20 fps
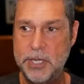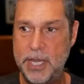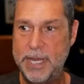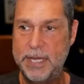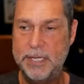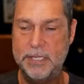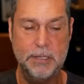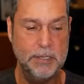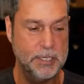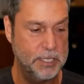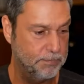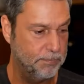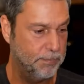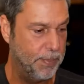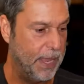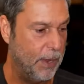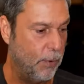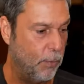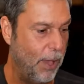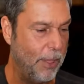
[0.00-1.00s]
Here are
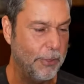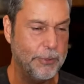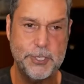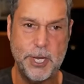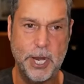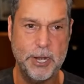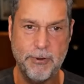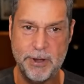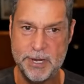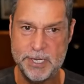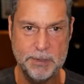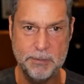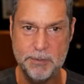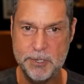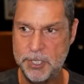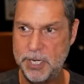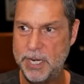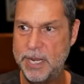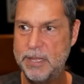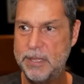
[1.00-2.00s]
more clips from Raoul
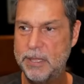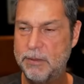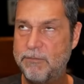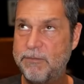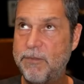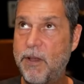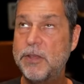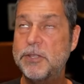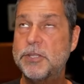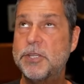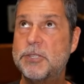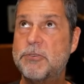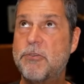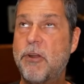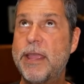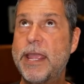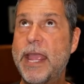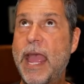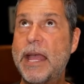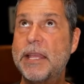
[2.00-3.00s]
Pal's
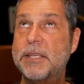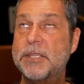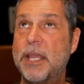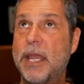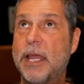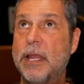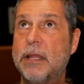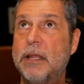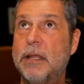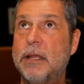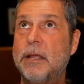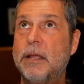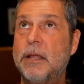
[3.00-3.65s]
thought-provoking video.